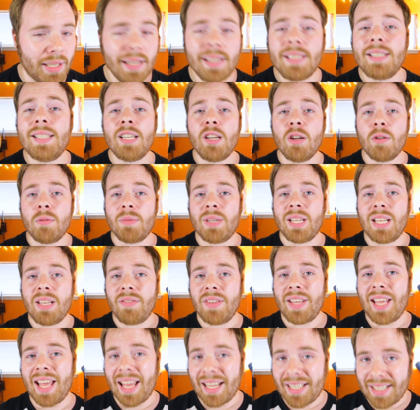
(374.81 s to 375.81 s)
Let's say your
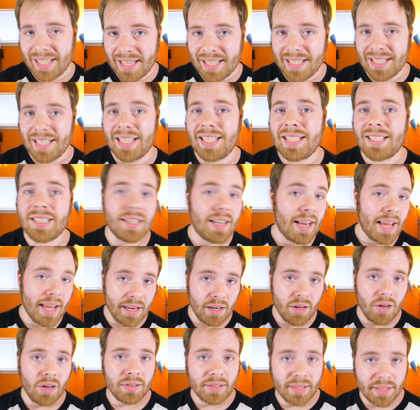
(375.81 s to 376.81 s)
TV has a decent
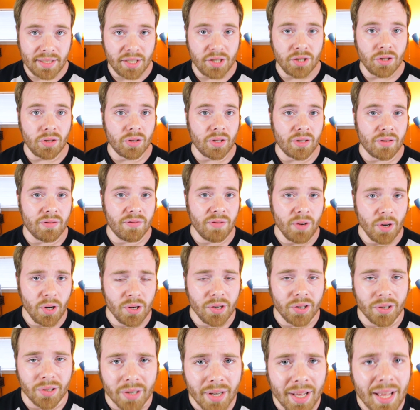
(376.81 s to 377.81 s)
analog to digital
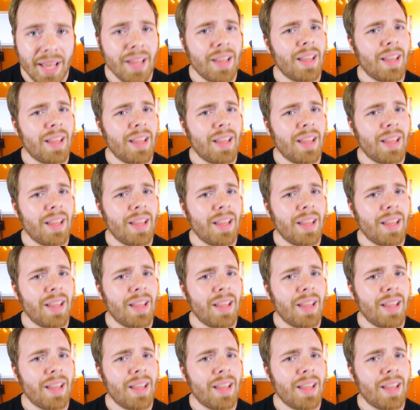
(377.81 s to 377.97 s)
converter.